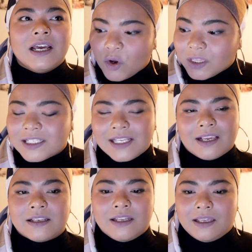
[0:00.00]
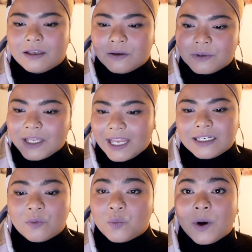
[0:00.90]
On the second day,
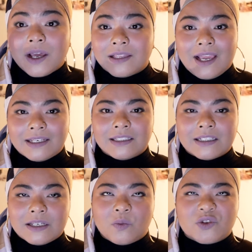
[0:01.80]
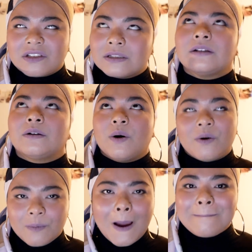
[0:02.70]
what the editor did was
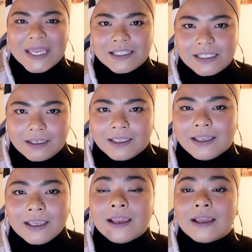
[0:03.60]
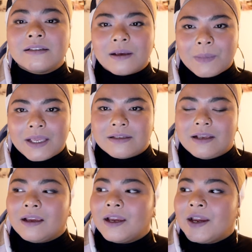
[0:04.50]
amazing. He is amazing.